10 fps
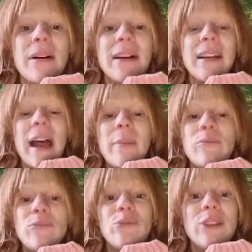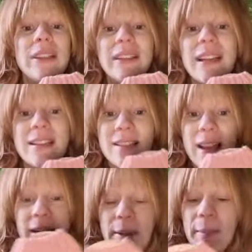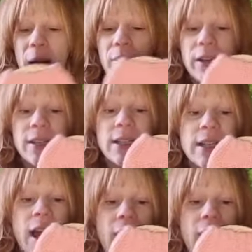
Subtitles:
but I'm really excited about it.